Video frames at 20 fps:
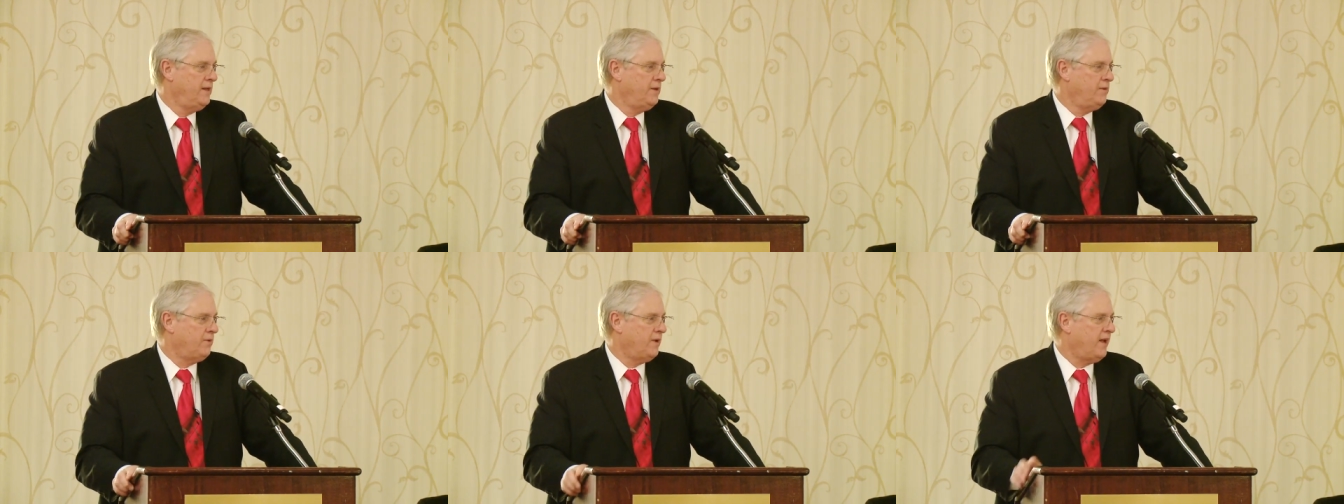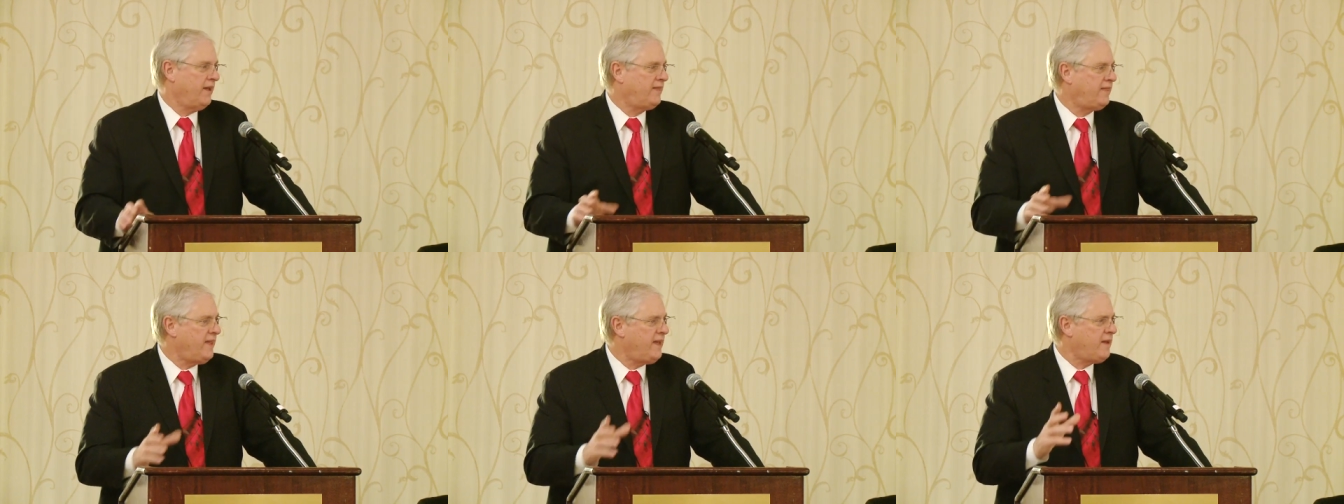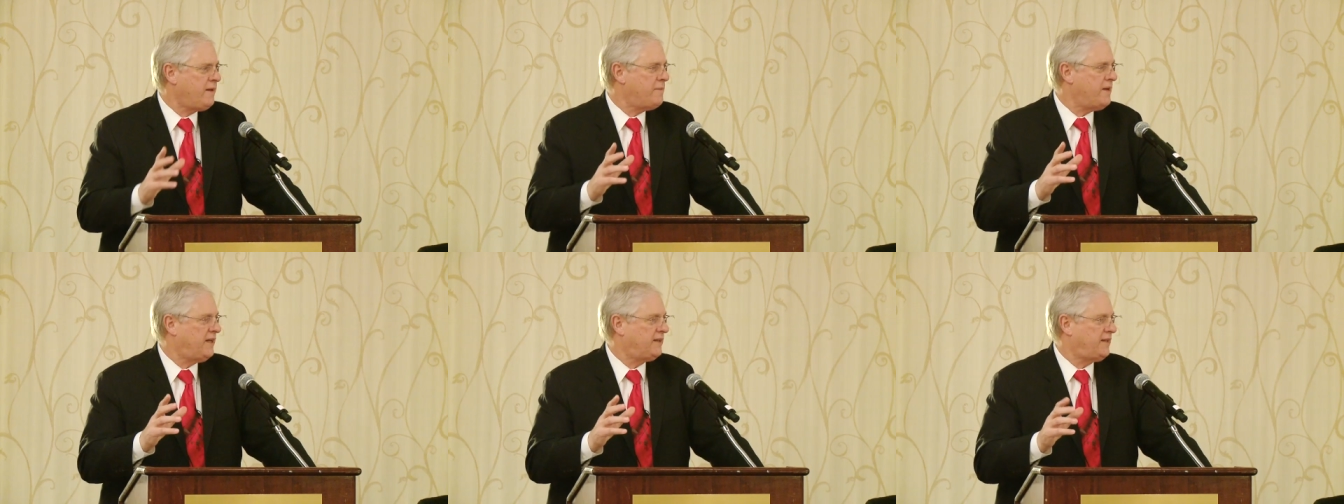When I think
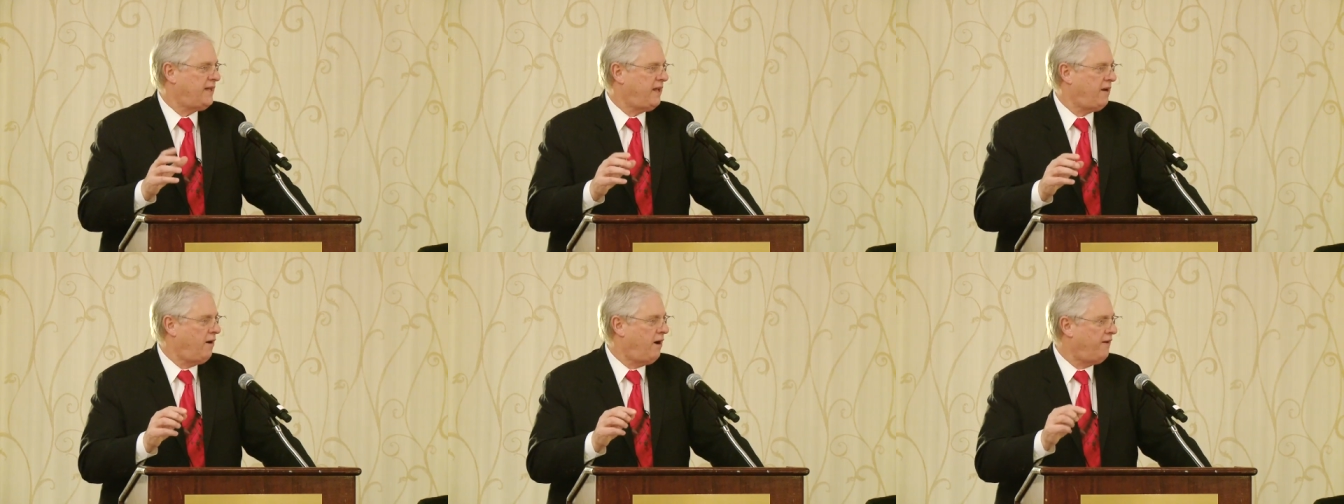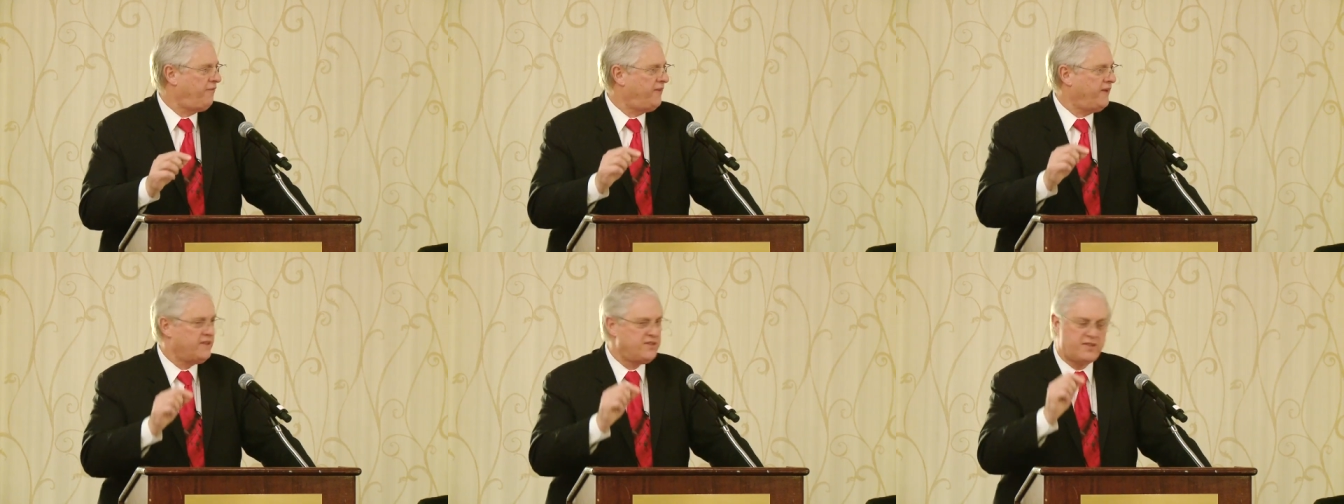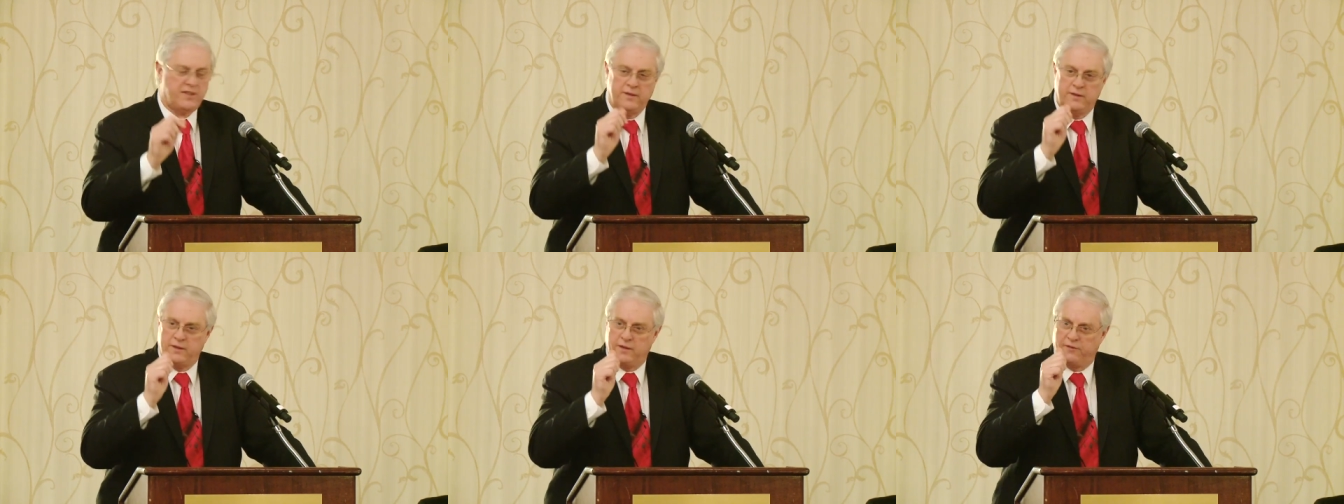about that
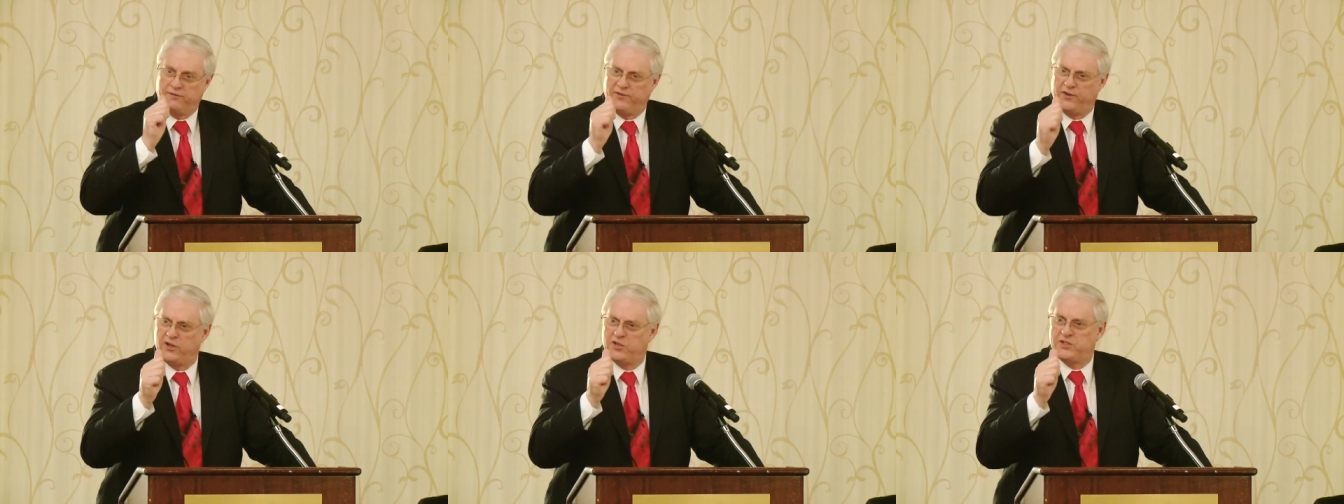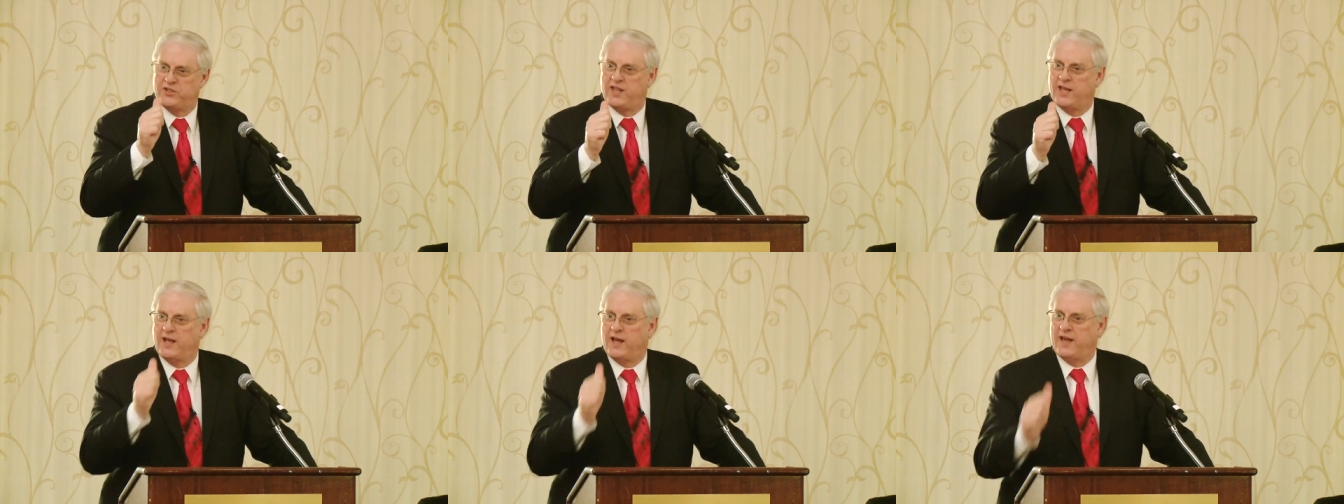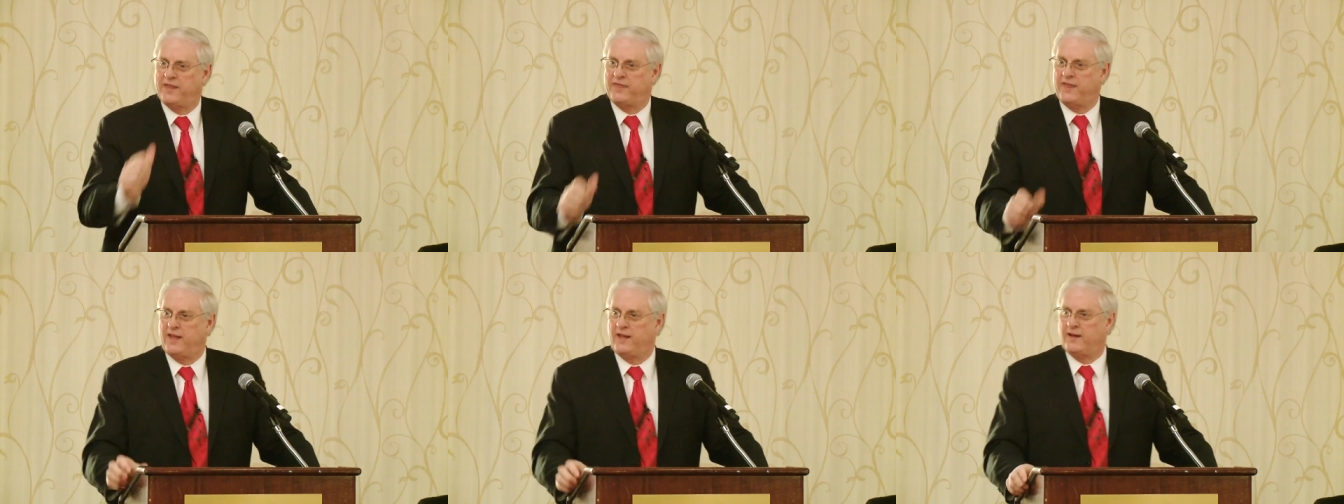office, the first thing I
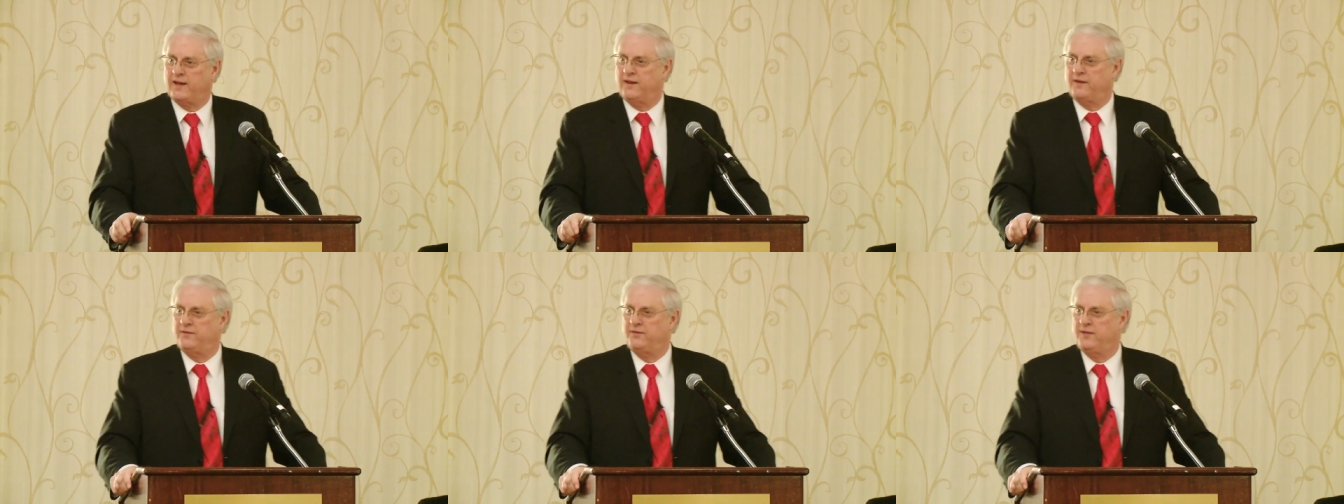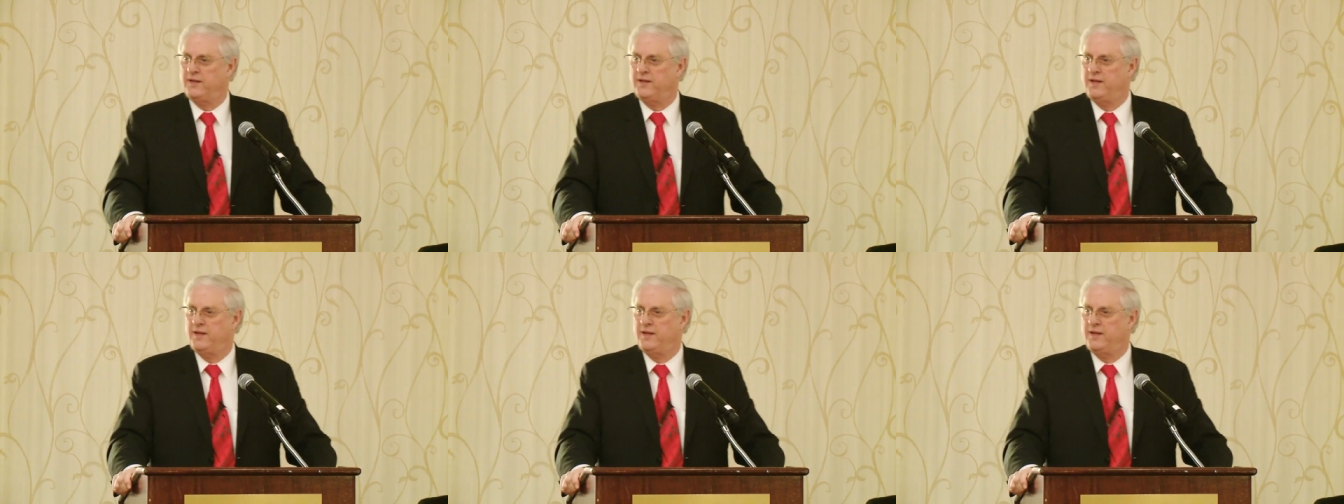think of